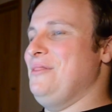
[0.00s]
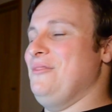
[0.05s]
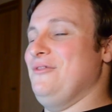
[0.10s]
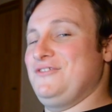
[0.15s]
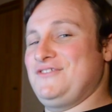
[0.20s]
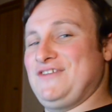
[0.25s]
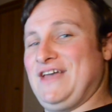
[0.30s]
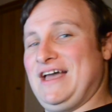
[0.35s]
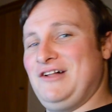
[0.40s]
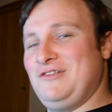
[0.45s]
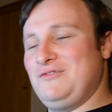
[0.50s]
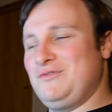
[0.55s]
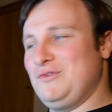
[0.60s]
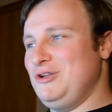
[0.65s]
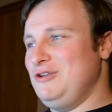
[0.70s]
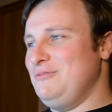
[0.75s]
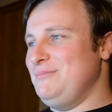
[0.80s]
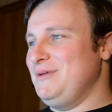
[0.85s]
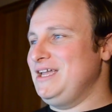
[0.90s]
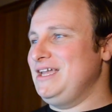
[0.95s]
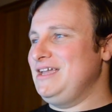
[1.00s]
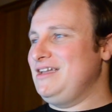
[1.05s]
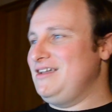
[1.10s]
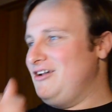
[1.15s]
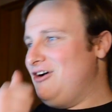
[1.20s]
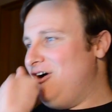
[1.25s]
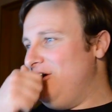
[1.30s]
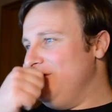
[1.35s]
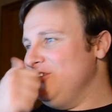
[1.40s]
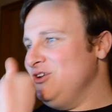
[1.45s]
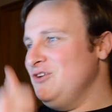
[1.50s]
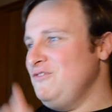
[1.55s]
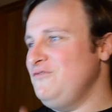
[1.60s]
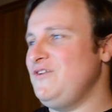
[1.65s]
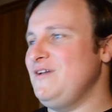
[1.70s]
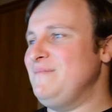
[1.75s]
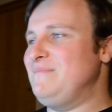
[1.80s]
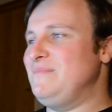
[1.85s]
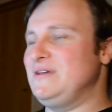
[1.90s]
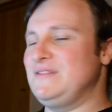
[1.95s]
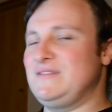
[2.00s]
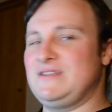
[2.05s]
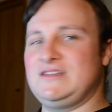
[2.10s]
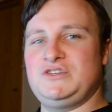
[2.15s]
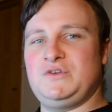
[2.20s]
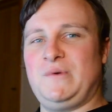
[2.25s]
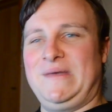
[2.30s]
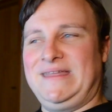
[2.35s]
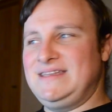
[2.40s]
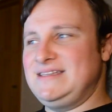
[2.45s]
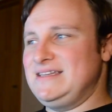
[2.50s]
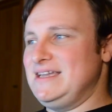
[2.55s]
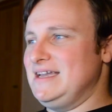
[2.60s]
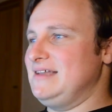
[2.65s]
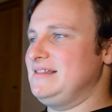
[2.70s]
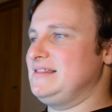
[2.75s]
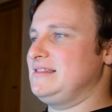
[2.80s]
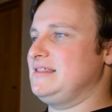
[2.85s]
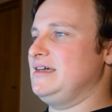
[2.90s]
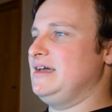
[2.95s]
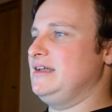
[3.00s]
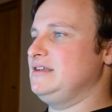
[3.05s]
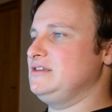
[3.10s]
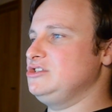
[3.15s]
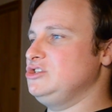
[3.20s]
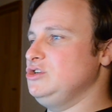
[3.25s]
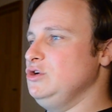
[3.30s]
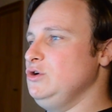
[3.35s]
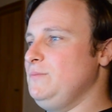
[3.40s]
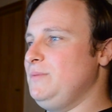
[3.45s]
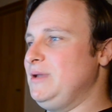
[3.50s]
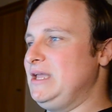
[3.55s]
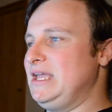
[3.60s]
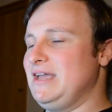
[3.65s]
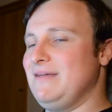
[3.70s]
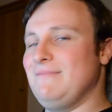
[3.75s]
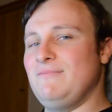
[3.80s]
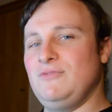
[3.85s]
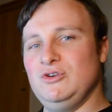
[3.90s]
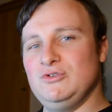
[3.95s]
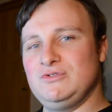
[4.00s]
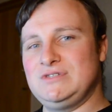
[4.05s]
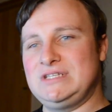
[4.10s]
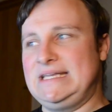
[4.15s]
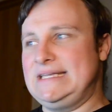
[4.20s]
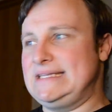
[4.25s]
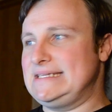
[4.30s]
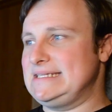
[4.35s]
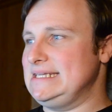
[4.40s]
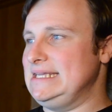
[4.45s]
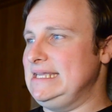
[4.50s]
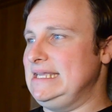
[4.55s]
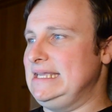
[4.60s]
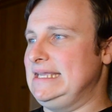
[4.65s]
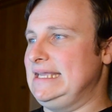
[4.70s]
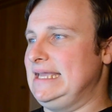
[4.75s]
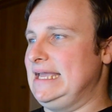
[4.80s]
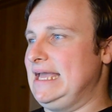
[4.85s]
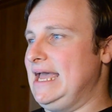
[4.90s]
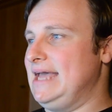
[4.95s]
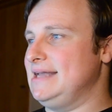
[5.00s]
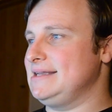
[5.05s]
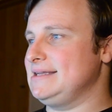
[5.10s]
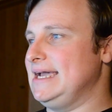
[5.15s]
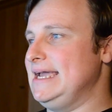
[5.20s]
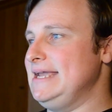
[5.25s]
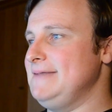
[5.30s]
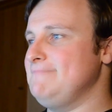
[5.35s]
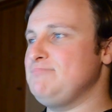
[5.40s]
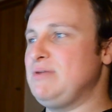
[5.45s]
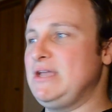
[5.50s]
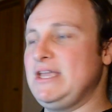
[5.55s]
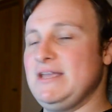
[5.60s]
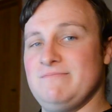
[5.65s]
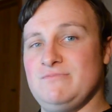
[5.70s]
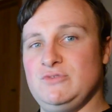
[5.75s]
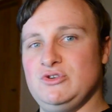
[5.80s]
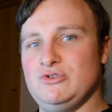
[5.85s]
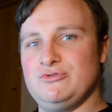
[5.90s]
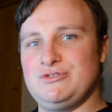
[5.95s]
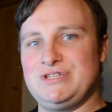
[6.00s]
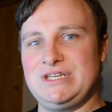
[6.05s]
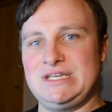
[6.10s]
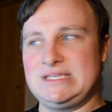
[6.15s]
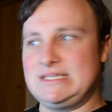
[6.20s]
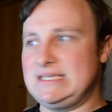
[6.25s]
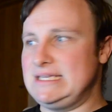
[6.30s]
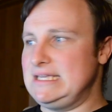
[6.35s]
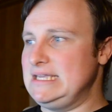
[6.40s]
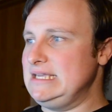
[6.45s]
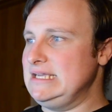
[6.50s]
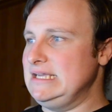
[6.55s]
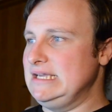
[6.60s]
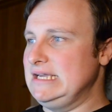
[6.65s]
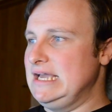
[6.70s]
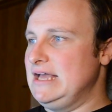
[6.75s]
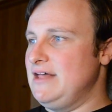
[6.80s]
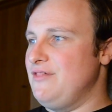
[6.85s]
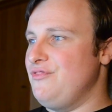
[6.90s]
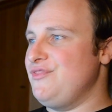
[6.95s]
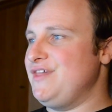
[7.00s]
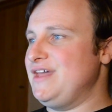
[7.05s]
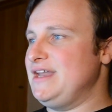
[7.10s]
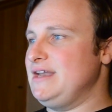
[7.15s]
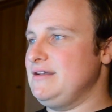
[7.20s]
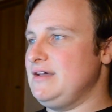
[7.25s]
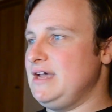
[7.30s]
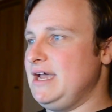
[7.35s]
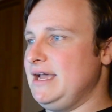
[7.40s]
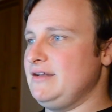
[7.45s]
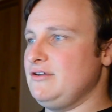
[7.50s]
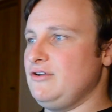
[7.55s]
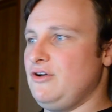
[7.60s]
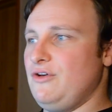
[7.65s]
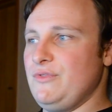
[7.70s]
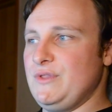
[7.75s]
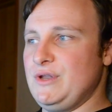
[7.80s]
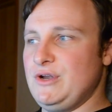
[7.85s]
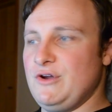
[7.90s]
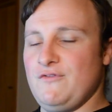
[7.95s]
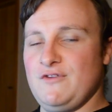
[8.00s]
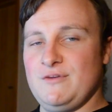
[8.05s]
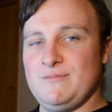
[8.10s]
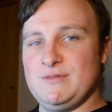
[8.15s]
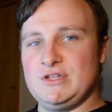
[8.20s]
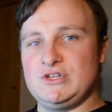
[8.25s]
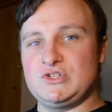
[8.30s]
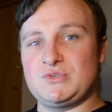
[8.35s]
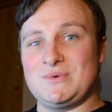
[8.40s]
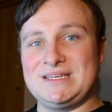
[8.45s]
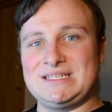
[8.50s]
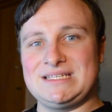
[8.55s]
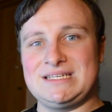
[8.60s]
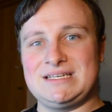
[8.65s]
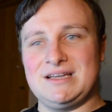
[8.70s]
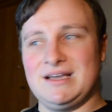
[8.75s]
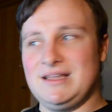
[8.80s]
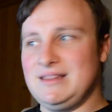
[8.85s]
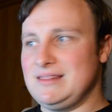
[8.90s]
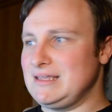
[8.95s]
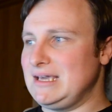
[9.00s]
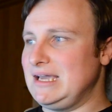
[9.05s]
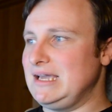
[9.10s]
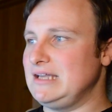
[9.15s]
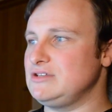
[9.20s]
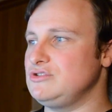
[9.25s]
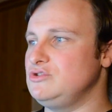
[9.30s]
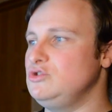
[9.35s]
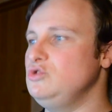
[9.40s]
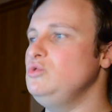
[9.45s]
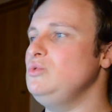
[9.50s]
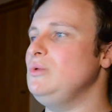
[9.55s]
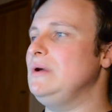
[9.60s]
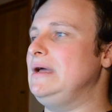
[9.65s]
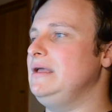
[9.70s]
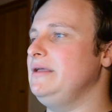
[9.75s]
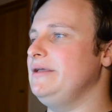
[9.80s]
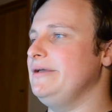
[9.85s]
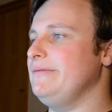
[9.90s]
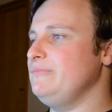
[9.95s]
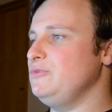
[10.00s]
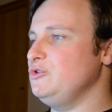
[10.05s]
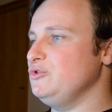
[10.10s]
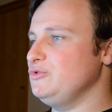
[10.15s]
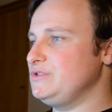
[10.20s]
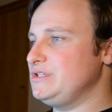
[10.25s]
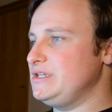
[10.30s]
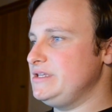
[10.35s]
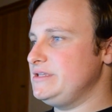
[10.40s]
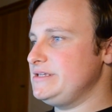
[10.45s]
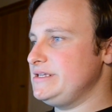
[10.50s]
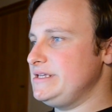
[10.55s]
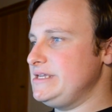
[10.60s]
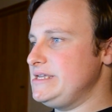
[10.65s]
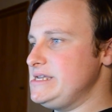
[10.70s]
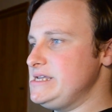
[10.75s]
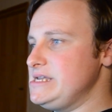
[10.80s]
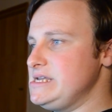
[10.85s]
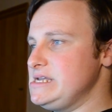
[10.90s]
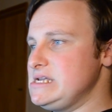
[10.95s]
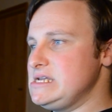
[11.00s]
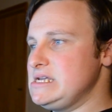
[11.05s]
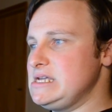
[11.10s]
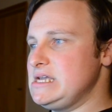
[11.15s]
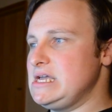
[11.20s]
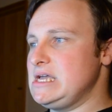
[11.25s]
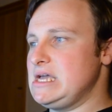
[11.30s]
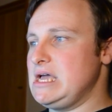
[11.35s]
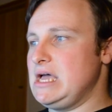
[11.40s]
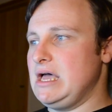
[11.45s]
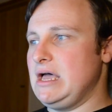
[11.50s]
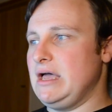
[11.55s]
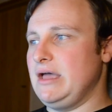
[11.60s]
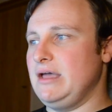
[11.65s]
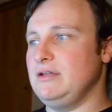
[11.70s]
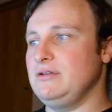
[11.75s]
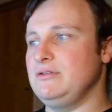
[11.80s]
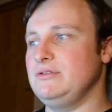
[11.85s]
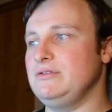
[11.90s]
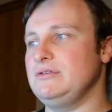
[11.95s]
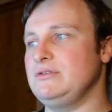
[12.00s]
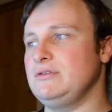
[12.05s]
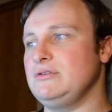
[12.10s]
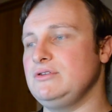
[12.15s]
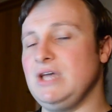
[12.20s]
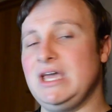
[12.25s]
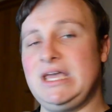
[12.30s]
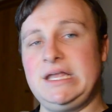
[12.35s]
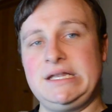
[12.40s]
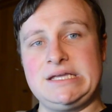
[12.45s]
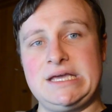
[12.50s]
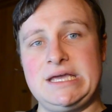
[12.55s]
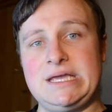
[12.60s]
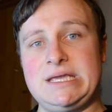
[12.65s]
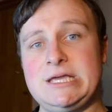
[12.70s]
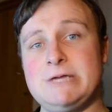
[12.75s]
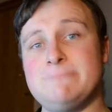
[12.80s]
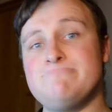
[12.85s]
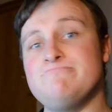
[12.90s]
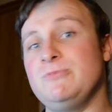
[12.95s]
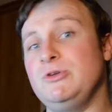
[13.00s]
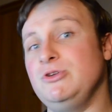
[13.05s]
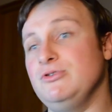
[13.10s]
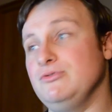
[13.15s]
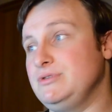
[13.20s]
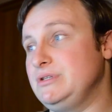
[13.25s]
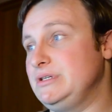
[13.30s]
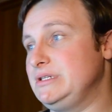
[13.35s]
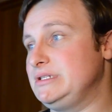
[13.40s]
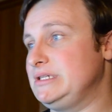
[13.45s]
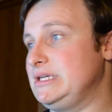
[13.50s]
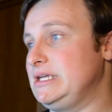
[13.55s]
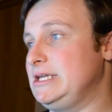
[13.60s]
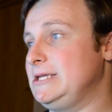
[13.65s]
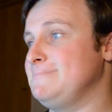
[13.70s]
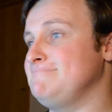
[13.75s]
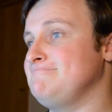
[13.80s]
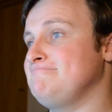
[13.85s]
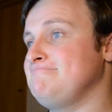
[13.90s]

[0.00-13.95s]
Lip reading: The sales will be on November the 28th at 2 p.m. UTC, at 8 p.m. UTC, then on the November the 29th at 2 a.m. UTC, and 8 a.m. UTC.